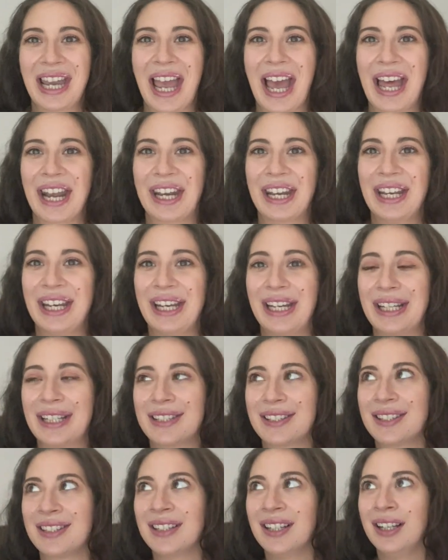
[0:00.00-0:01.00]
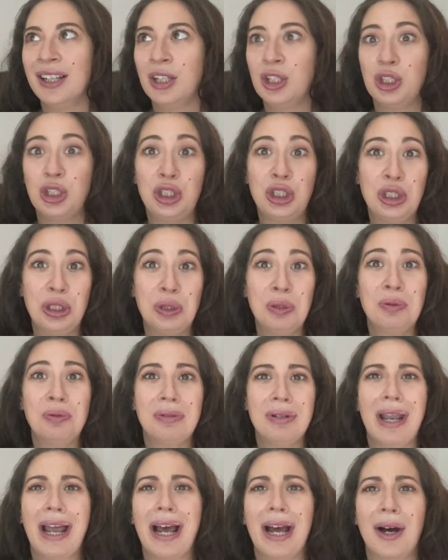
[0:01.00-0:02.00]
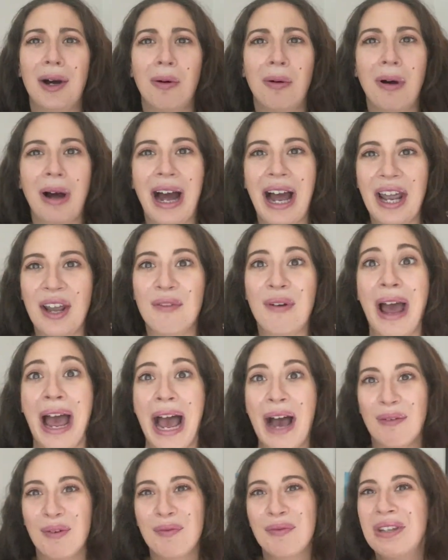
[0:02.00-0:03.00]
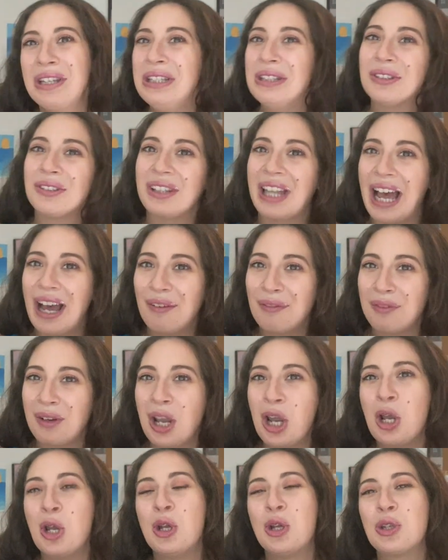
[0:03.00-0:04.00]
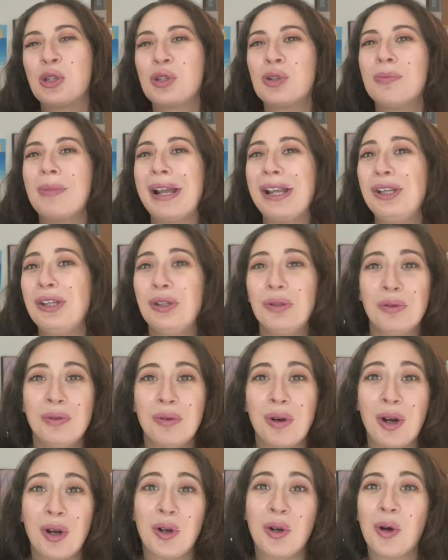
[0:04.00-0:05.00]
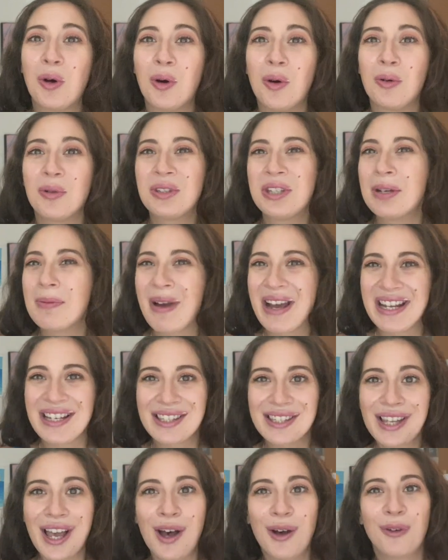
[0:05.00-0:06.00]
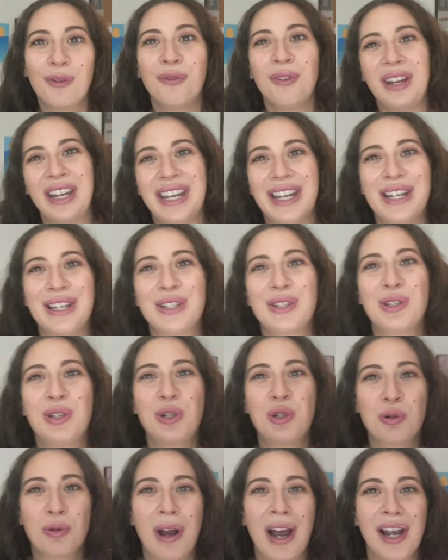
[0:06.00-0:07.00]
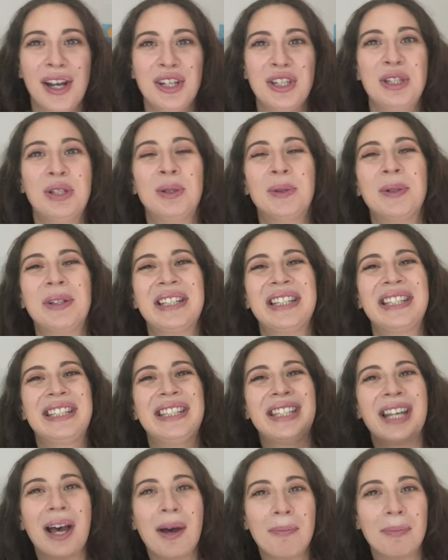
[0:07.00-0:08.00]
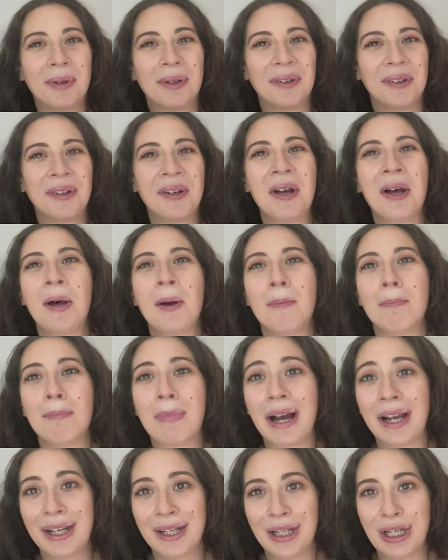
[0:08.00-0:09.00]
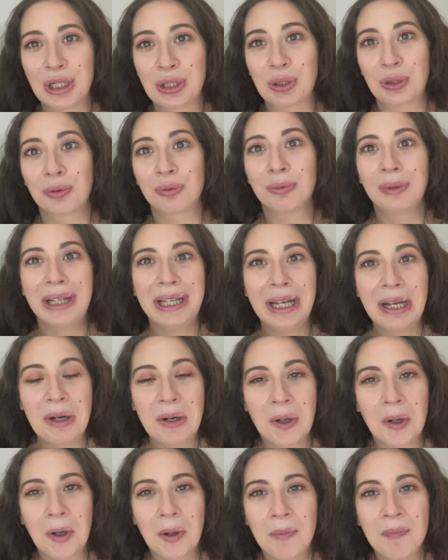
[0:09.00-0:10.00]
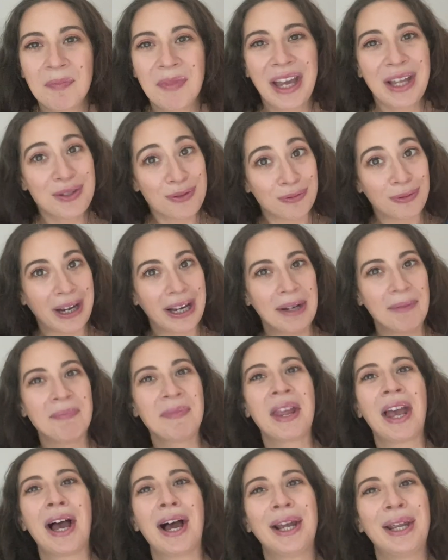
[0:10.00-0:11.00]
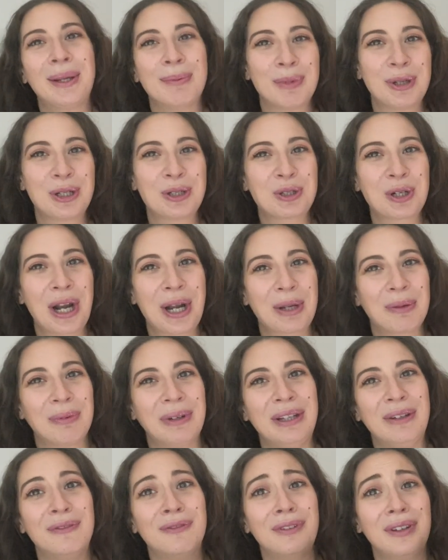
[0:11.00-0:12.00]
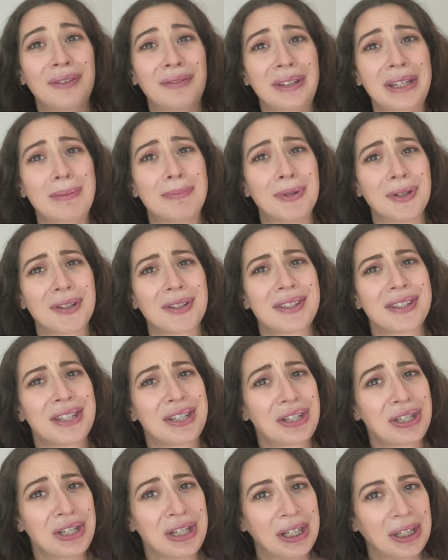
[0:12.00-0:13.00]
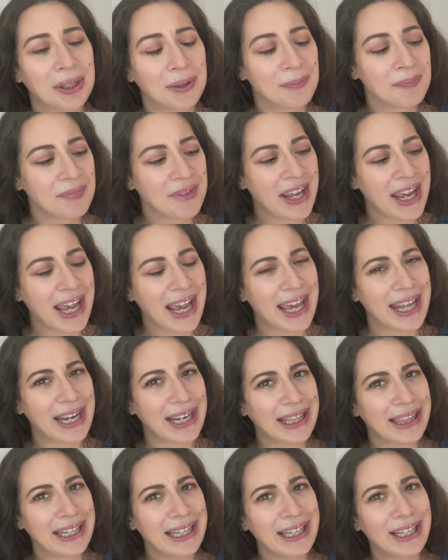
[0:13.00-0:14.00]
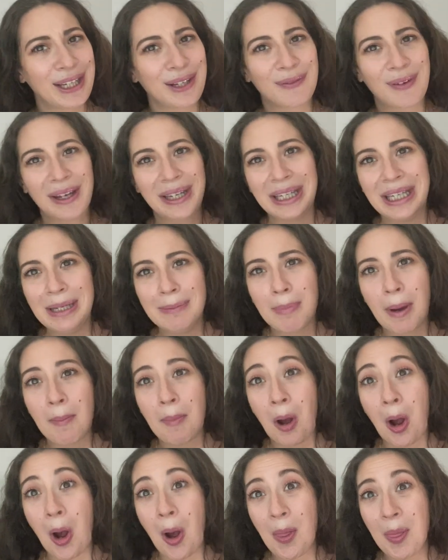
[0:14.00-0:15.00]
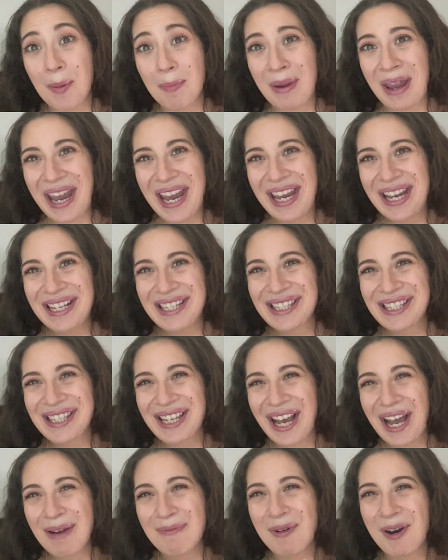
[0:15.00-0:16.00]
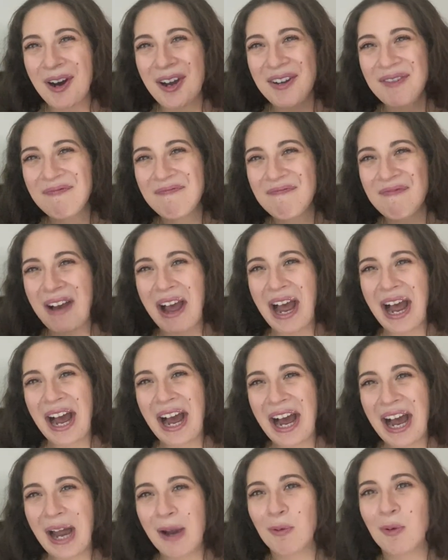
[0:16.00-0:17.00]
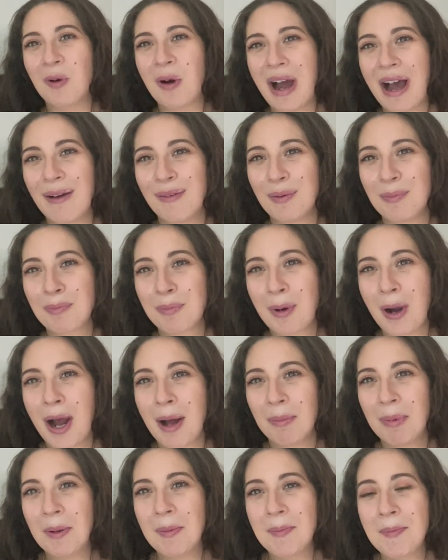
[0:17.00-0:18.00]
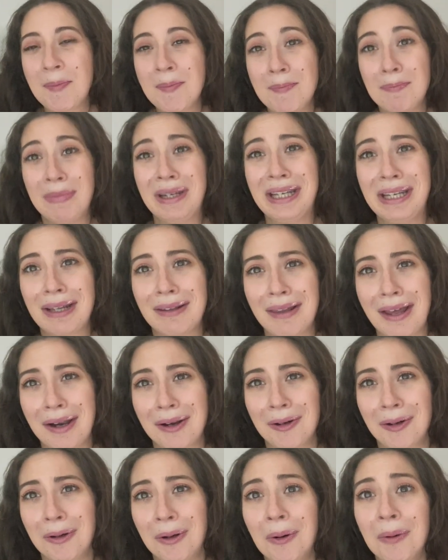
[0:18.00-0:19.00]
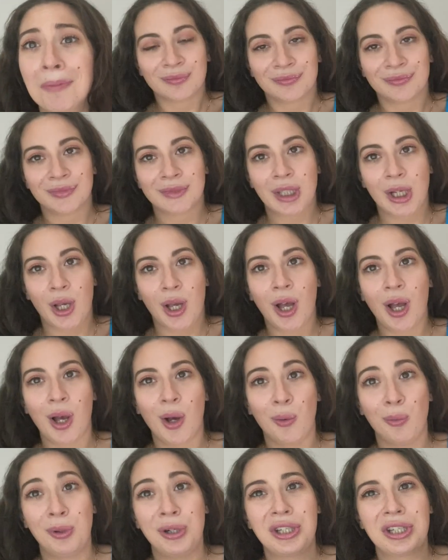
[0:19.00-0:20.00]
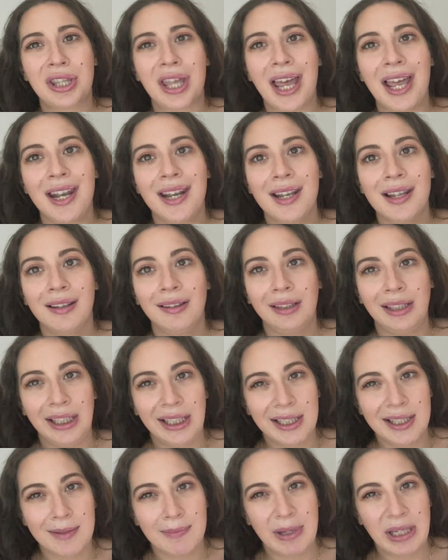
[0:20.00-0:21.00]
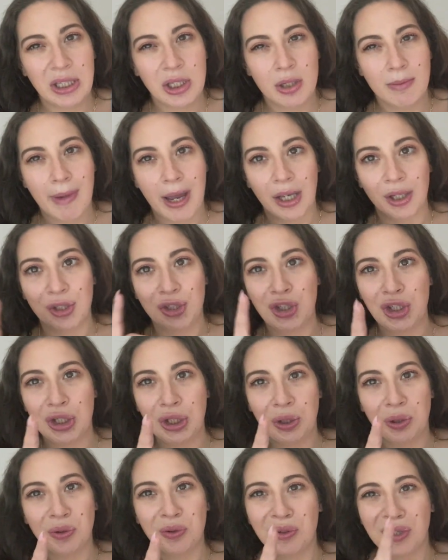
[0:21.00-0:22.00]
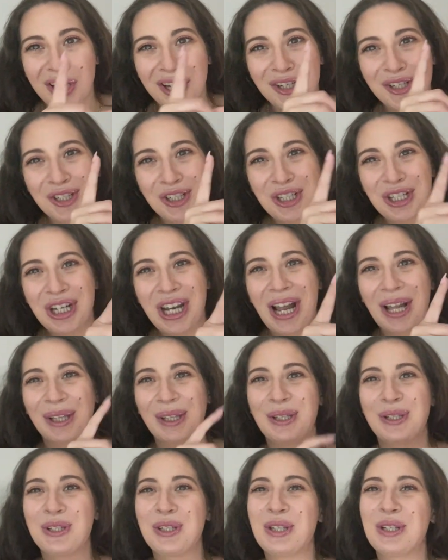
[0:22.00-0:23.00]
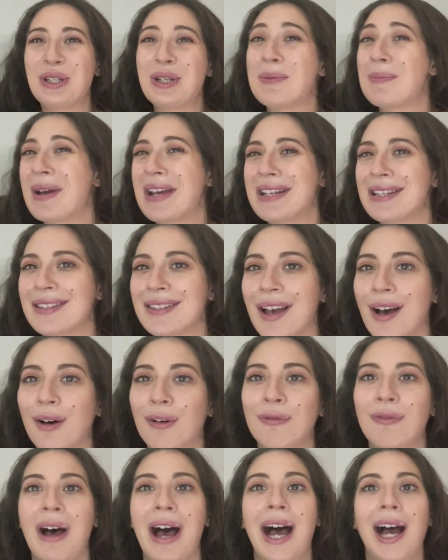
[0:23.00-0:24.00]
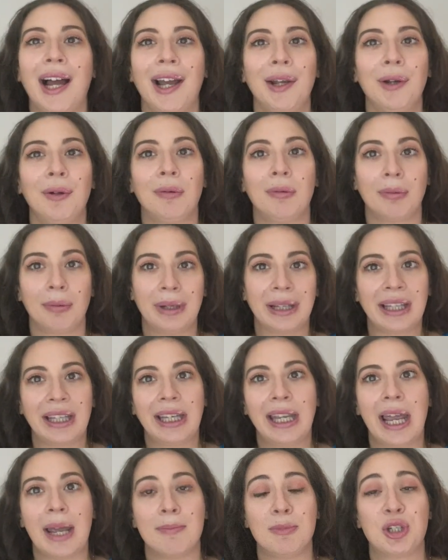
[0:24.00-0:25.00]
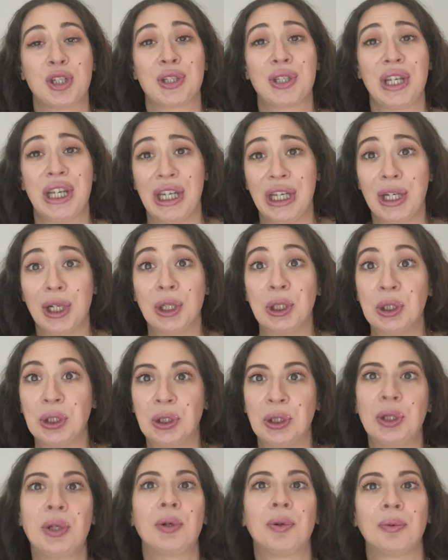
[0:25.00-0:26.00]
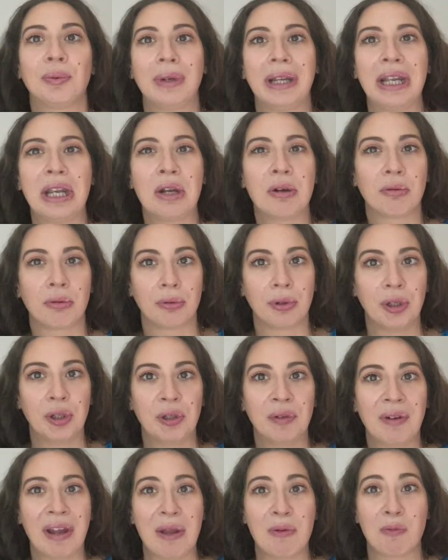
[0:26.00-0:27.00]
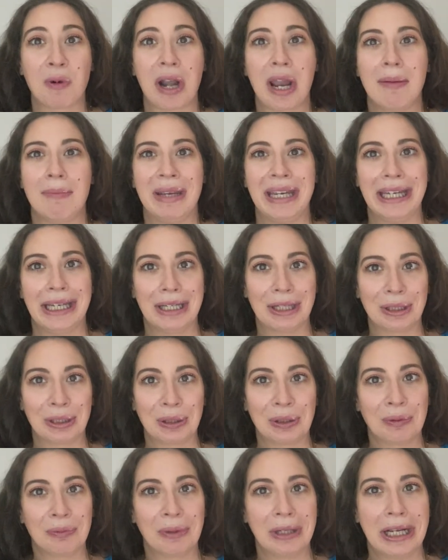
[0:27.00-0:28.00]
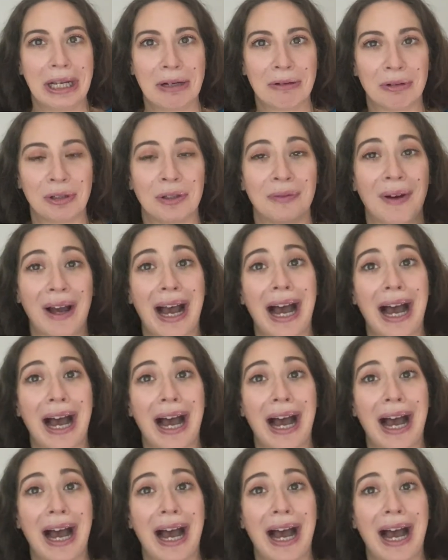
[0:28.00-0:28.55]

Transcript: at it, it's June now. I have half of the year left. So my new goal to myself is to try to double my initial reading goal. That's right, I am going to try to read 50 books this year. And I think if I keep up on the pace I'm on, I won't have a problem meeting that goal. Which then leads me to my June challenge to myself. I really am just in a good reading groove, and when I'm in a good reading groove,